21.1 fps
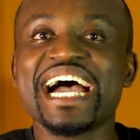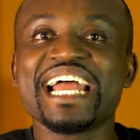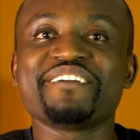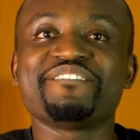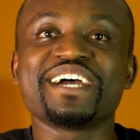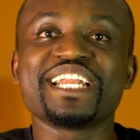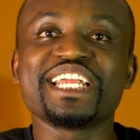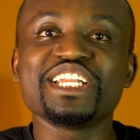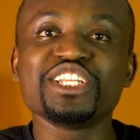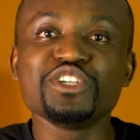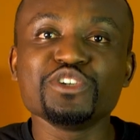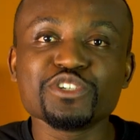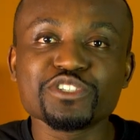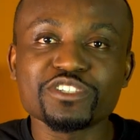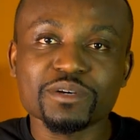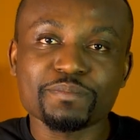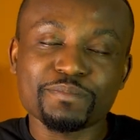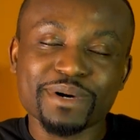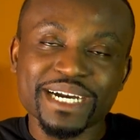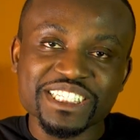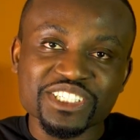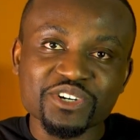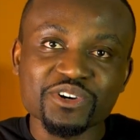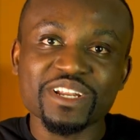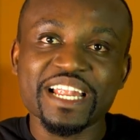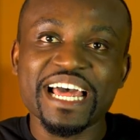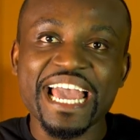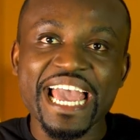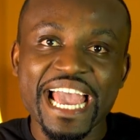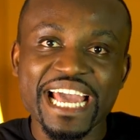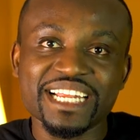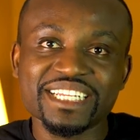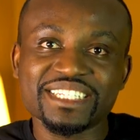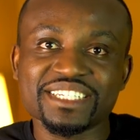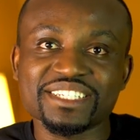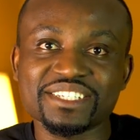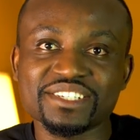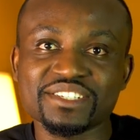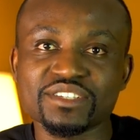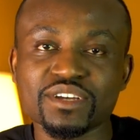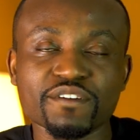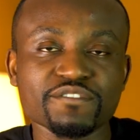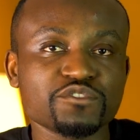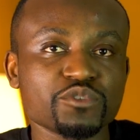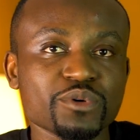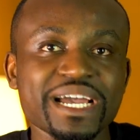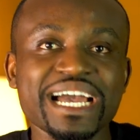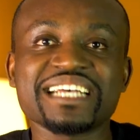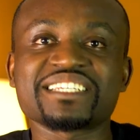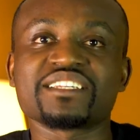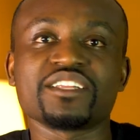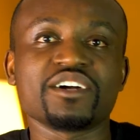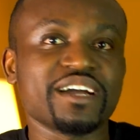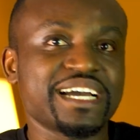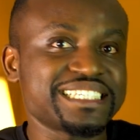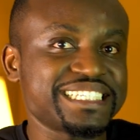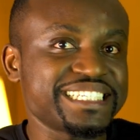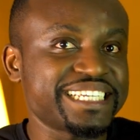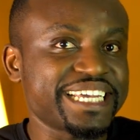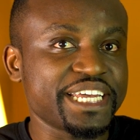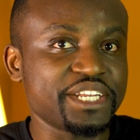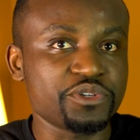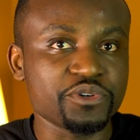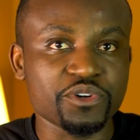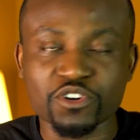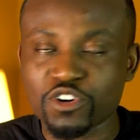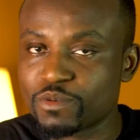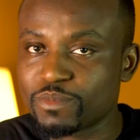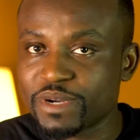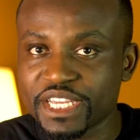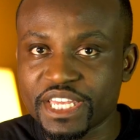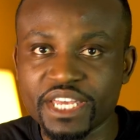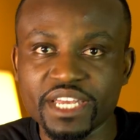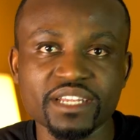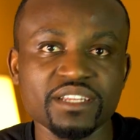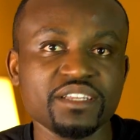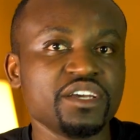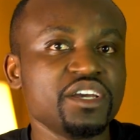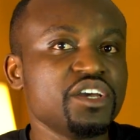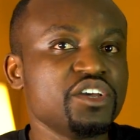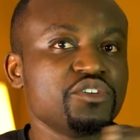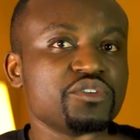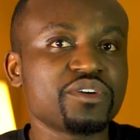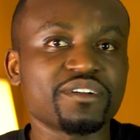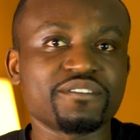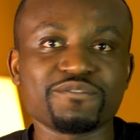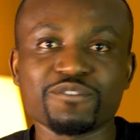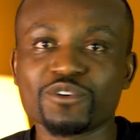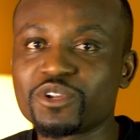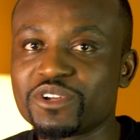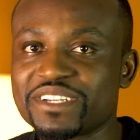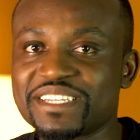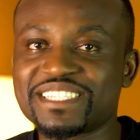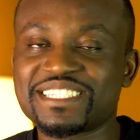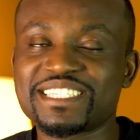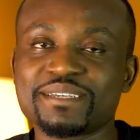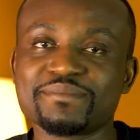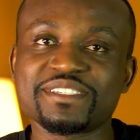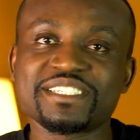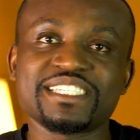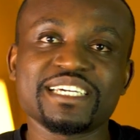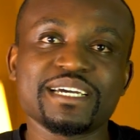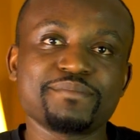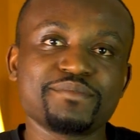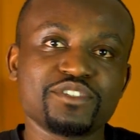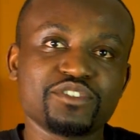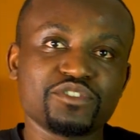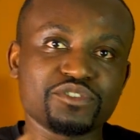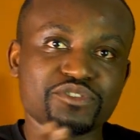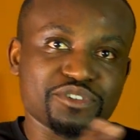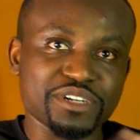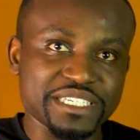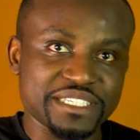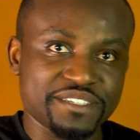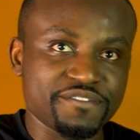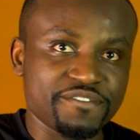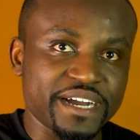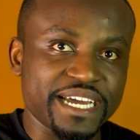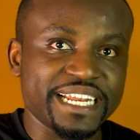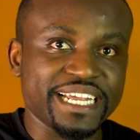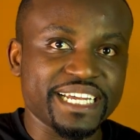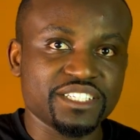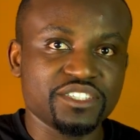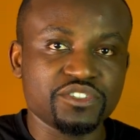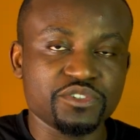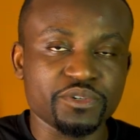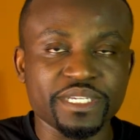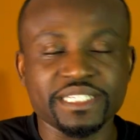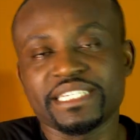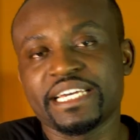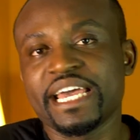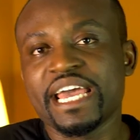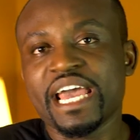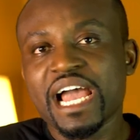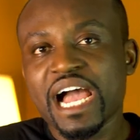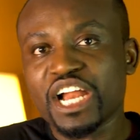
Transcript: And if I didn't use your particular editing software, as long as it can do chroma keying, you can follow these same steps to transfer that to it.